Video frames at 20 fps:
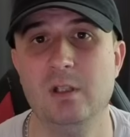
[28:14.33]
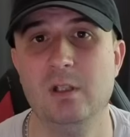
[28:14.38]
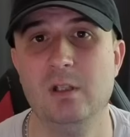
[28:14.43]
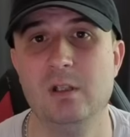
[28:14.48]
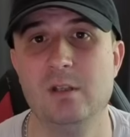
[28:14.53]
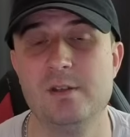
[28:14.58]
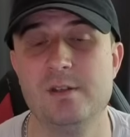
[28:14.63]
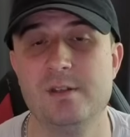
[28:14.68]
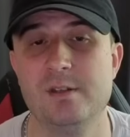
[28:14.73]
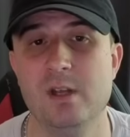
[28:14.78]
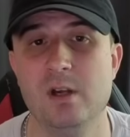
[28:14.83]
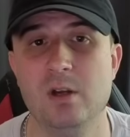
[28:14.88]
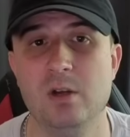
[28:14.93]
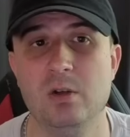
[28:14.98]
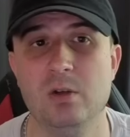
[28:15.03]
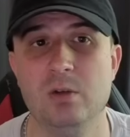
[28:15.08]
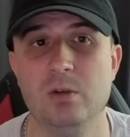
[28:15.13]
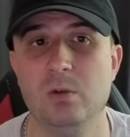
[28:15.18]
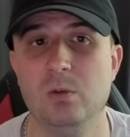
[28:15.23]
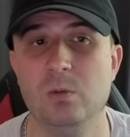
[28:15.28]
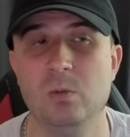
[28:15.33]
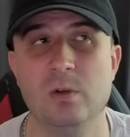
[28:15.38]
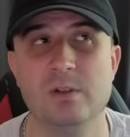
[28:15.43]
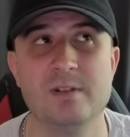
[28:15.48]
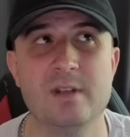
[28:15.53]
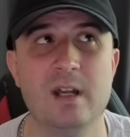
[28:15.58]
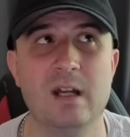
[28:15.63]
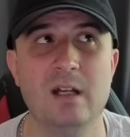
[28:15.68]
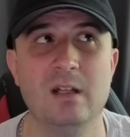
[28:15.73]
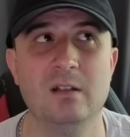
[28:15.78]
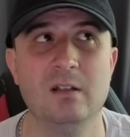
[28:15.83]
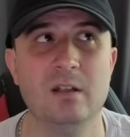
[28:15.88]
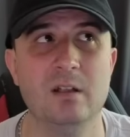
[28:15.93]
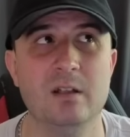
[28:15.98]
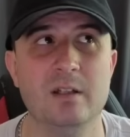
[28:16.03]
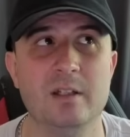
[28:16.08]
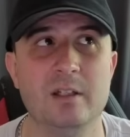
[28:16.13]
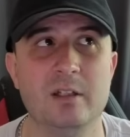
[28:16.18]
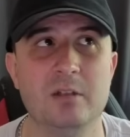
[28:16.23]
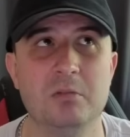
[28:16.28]
So what's that,
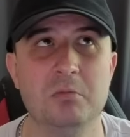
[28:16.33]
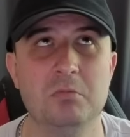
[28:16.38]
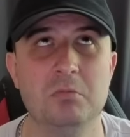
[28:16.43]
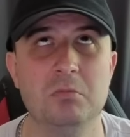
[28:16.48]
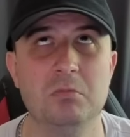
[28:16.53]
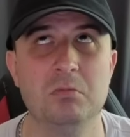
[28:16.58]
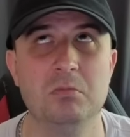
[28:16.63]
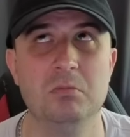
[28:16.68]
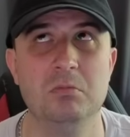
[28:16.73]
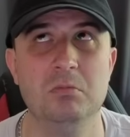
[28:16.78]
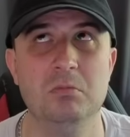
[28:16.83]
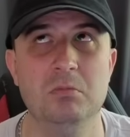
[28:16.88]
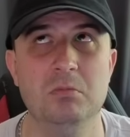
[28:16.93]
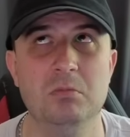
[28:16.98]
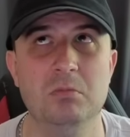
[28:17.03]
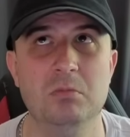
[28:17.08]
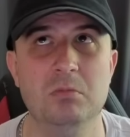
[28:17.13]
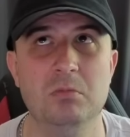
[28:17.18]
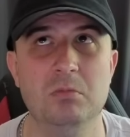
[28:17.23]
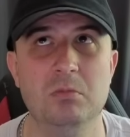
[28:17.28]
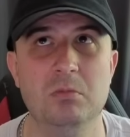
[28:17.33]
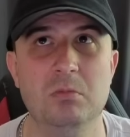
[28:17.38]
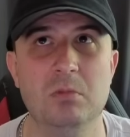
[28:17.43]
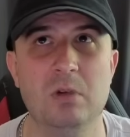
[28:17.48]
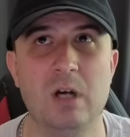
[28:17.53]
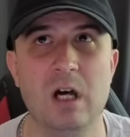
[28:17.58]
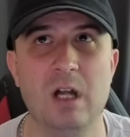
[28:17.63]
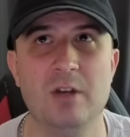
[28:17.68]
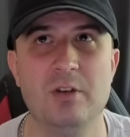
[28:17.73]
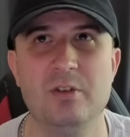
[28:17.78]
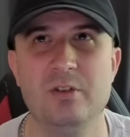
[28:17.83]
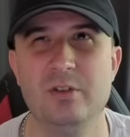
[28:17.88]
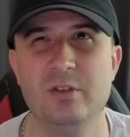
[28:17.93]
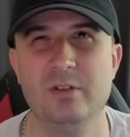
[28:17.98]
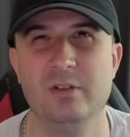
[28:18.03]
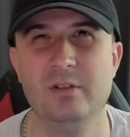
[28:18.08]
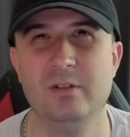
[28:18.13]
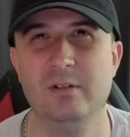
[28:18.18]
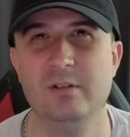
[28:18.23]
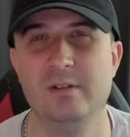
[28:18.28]
like
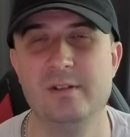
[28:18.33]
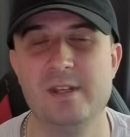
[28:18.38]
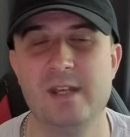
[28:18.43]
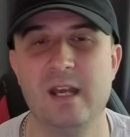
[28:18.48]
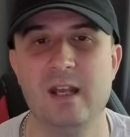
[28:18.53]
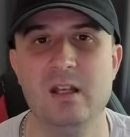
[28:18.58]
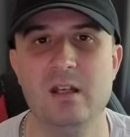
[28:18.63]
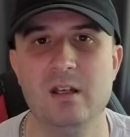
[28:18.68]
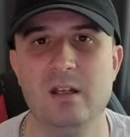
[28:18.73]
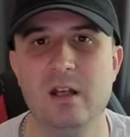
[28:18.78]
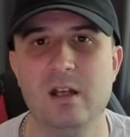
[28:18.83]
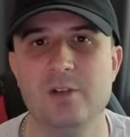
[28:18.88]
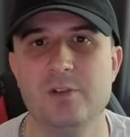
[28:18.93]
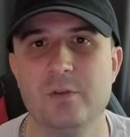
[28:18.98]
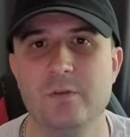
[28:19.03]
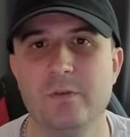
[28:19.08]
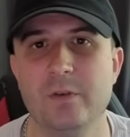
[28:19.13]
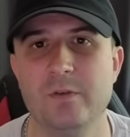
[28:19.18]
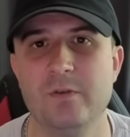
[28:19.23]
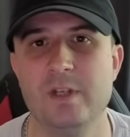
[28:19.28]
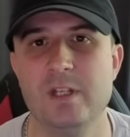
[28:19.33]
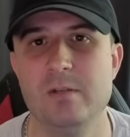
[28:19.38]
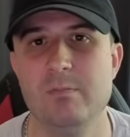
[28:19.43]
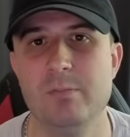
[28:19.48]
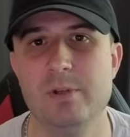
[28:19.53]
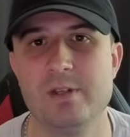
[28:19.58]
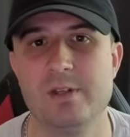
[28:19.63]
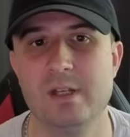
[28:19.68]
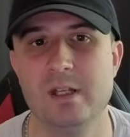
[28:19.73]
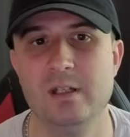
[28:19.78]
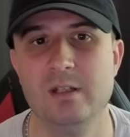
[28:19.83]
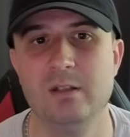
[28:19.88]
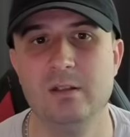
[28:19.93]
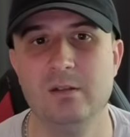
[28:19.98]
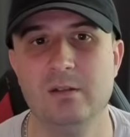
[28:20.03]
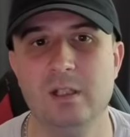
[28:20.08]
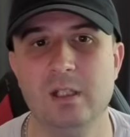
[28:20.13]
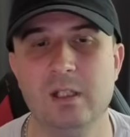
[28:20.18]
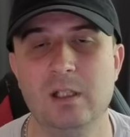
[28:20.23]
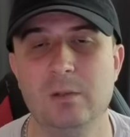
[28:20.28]
110, 115%
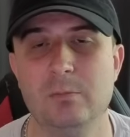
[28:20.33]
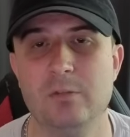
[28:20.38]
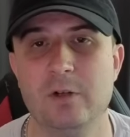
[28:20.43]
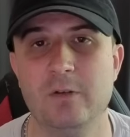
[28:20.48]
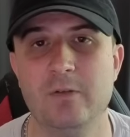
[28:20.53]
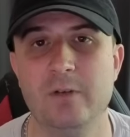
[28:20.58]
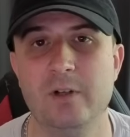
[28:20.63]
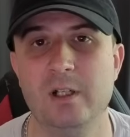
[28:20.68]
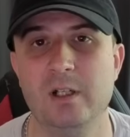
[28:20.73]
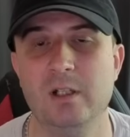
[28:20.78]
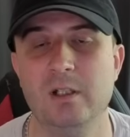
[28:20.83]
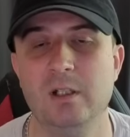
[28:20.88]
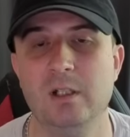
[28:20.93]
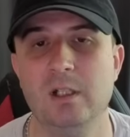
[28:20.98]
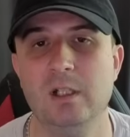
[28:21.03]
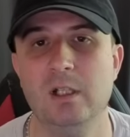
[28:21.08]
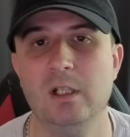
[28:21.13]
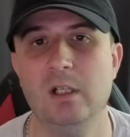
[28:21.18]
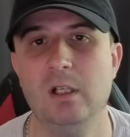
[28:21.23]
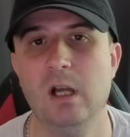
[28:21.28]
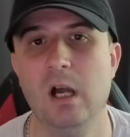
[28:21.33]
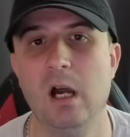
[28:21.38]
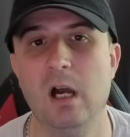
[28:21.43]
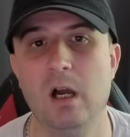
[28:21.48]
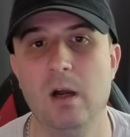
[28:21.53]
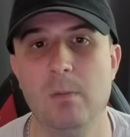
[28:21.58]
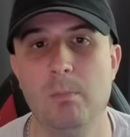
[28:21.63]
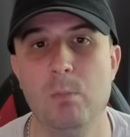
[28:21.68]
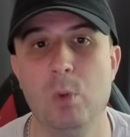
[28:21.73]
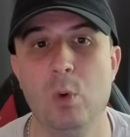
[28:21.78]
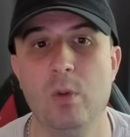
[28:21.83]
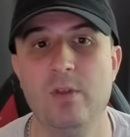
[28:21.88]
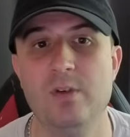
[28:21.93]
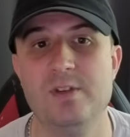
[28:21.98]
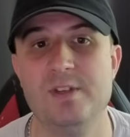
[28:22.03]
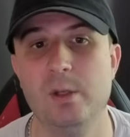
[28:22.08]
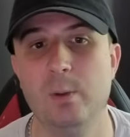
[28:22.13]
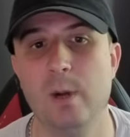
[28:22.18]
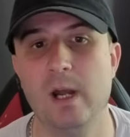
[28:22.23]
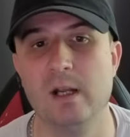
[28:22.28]
profit? More than
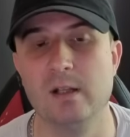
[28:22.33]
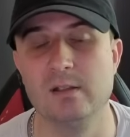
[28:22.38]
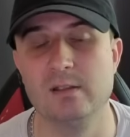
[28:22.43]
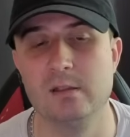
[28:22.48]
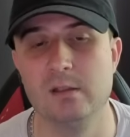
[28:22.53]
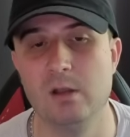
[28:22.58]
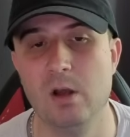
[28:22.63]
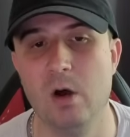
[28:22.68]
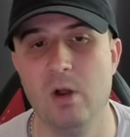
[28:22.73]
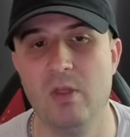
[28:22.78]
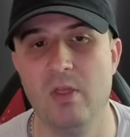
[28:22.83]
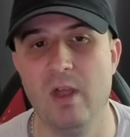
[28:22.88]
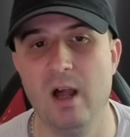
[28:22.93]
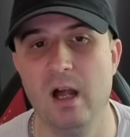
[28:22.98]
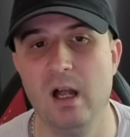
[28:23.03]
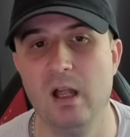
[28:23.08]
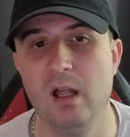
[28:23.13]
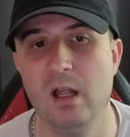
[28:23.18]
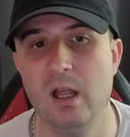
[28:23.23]
2x on that.